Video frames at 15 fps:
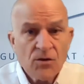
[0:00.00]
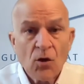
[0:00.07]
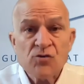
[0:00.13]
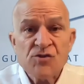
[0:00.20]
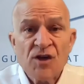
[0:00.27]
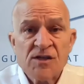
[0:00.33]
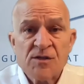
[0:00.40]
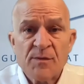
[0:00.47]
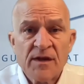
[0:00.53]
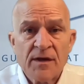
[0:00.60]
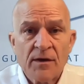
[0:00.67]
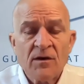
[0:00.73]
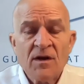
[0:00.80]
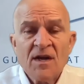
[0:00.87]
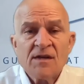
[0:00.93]
No judgment
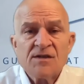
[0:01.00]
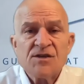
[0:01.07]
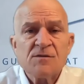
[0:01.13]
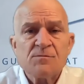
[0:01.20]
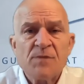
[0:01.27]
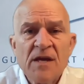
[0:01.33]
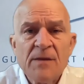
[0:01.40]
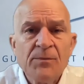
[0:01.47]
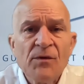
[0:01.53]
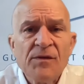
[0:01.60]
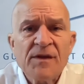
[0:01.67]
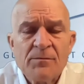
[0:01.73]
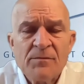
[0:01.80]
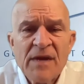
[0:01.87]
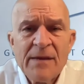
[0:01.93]
here. Just people
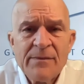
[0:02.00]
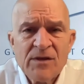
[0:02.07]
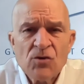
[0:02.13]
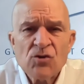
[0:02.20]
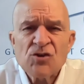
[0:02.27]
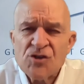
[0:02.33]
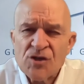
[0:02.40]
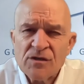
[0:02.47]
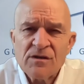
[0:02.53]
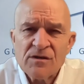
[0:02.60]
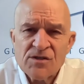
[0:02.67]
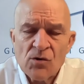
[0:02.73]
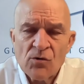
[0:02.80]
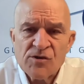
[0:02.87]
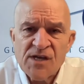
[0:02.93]
that maybe you shouldn't
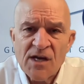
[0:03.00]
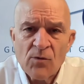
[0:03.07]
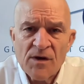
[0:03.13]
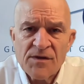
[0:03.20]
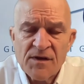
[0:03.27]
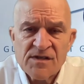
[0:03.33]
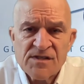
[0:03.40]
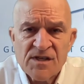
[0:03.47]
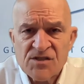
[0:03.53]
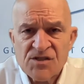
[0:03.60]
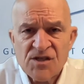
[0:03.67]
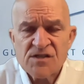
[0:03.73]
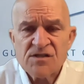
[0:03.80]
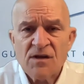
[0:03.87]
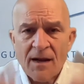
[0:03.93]
associate with because it's
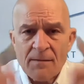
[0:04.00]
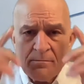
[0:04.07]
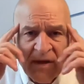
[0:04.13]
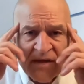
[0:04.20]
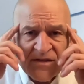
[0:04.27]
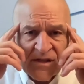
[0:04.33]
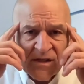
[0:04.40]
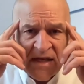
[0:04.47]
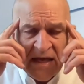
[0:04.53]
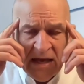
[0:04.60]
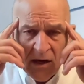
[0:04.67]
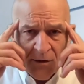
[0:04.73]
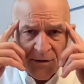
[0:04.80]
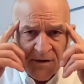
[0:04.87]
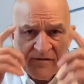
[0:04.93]
just not mentally
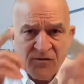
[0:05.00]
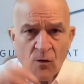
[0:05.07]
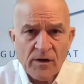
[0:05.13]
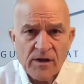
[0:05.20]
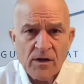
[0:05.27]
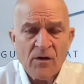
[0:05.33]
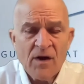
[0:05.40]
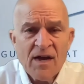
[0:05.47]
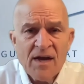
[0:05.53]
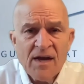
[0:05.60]
healthy for you.